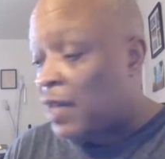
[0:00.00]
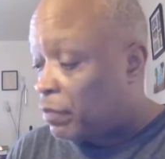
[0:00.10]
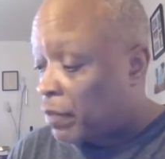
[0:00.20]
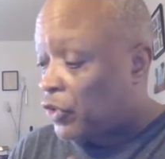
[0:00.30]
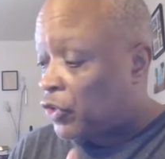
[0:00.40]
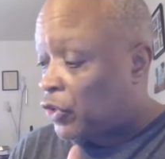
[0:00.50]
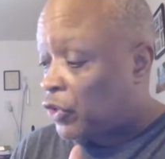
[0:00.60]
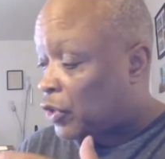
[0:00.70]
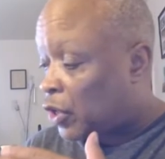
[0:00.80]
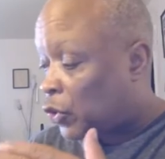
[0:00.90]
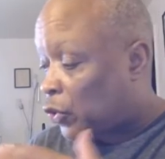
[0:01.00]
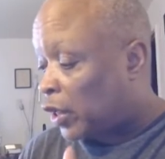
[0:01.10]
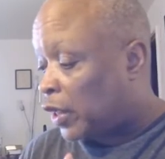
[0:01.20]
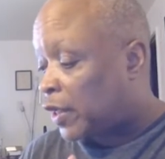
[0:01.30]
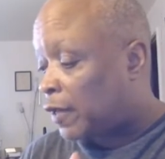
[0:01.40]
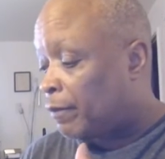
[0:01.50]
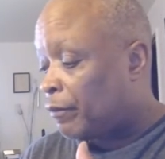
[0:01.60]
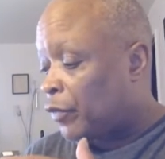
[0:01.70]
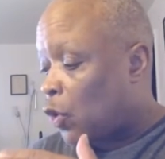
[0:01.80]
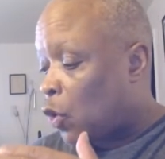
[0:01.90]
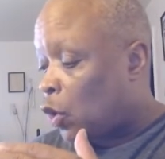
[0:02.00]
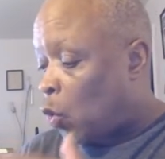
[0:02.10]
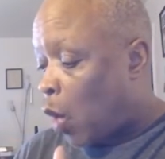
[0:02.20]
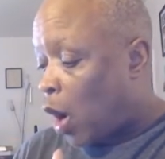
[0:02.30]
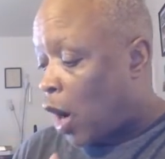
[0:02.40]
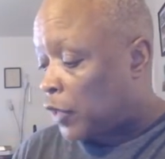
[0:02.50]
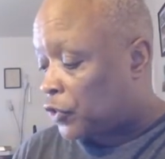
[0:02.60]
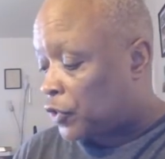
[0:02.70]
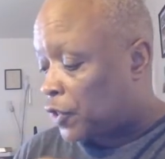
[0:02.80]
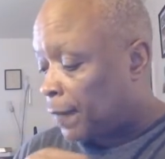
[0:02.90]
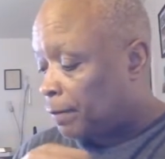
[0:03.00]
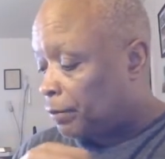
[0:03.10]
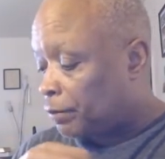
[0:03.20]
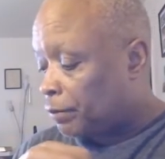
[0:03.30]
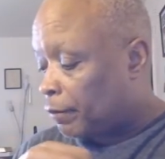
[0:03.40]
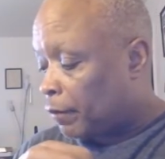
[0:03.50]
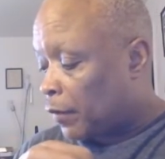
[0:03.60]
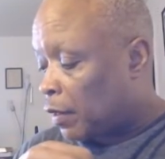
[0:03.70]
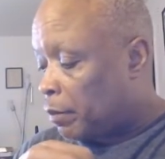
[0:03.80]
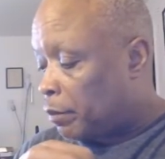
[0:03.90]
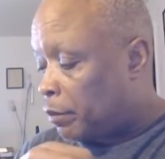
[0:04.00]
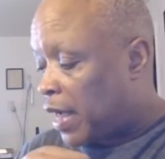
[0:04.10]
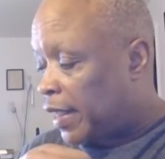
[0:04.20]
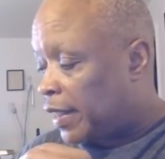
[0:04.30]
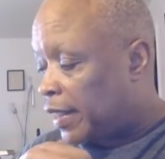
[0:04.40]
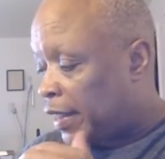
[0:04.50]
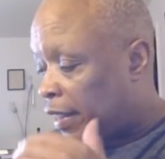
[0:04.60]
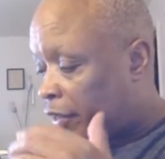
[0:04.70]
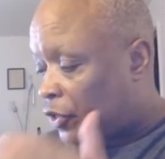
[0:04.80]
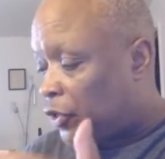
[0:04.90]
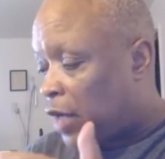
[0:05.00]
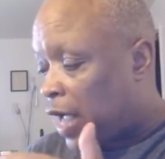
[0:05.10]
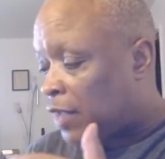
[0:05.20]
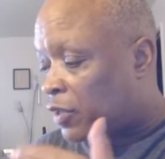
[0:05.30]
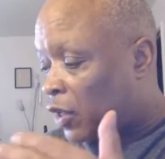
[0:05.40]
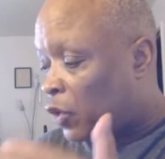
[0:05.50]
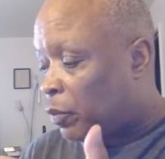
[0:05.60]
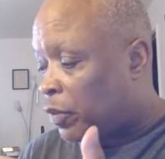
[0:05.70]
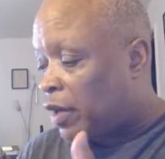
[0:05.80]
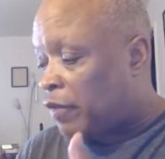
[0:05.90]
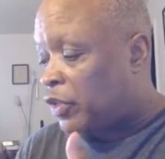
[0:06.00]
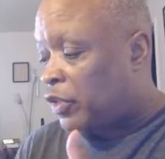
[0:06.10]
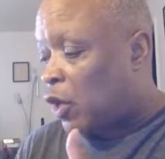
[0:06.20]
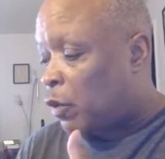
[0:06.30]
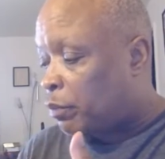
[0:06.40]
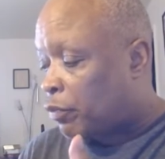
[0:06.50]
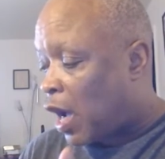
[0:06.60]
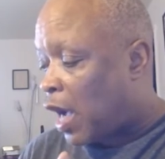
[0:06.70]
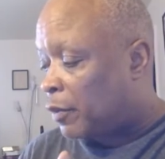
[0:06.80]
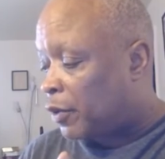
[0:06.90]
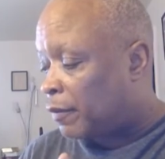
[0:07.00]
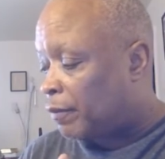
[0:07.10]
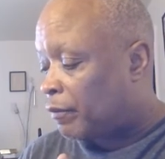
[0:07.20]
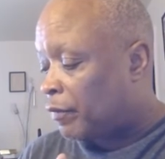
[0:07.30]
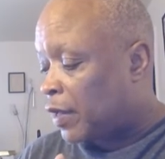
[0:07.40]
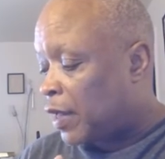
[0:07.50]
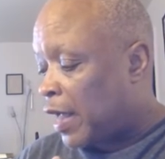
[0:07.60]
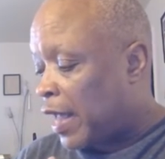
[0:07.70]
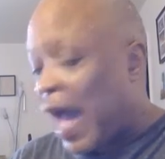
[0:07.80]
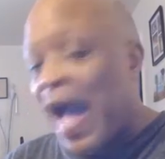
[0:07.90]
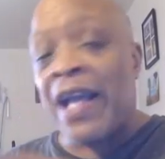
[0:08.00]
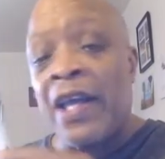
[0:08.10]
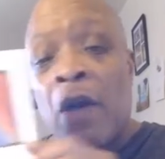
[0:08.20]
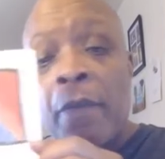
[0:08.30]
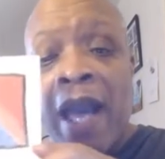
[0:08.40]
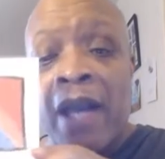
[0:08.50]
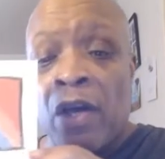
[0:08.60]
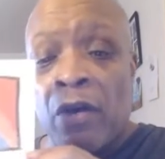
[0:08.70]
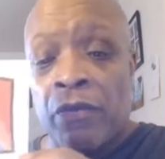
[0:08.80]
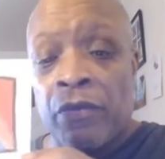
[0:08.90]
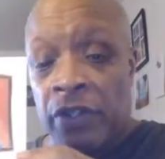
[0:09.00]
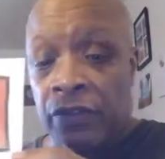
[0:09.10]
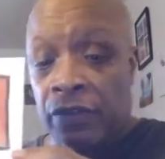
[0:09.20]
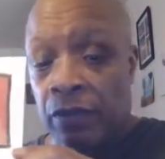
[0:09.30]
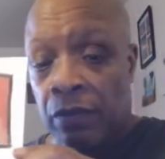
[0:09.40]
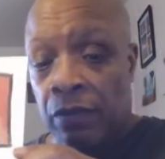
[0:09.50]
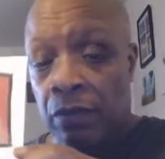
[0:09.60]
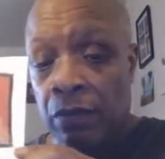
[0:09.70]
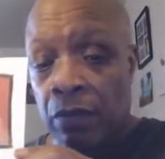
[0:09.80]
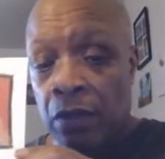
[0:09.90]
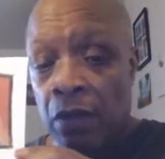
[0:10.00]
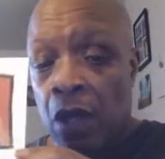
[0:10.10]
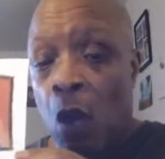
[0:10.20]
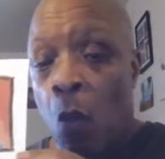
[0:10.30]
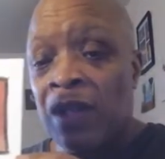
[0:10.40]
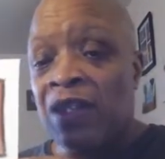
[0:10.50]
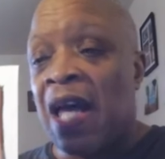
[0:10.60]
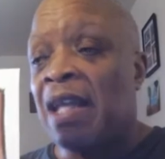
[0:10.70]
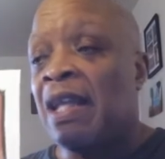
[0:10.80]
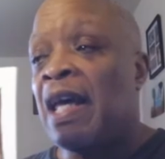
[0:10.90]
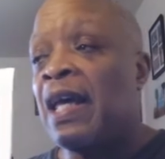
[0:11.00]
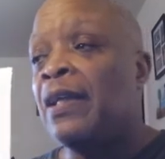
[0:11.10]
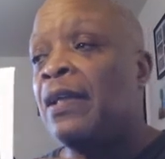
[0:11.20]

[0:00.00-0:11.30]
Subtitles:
much as acrylic or gouache, but it too has a little bit of its own primer. And I can go back over this. Once I let